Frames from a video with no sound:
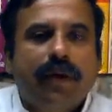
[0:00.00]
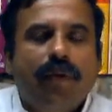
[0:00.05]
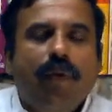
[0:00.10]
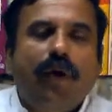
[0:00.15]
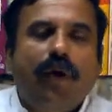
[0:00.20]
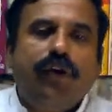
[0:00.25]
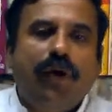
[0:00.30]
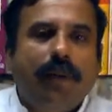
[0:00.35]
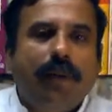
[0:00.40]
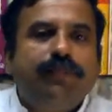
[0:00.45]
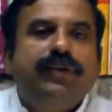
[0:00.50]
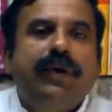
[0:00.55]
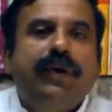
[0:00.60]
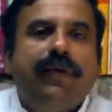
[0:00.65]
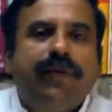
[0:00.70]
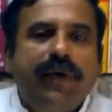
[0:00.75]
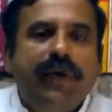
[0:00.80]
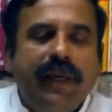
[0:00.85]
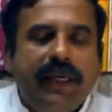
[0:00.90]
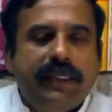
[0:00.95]
What you
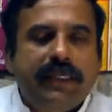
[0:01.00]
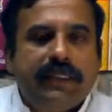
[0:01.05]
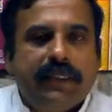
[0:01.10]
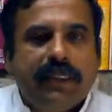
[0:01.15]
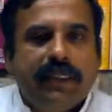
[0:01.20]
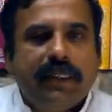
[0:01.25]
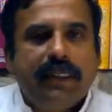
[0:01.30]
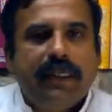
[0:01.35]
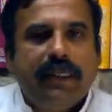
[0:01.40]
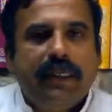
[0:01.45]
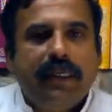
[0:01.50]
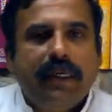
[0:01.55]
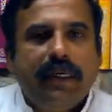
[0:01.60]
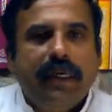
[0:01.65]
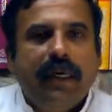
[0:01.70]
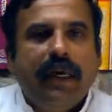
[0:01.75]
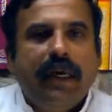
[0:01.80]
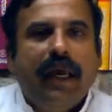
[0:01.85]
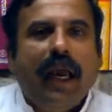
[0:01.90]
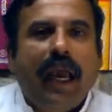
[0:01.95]
observe is
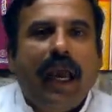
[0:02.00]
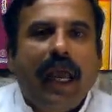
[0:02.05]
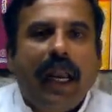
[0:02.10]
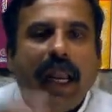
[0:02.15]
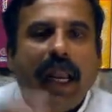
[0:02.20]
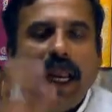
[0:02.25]
a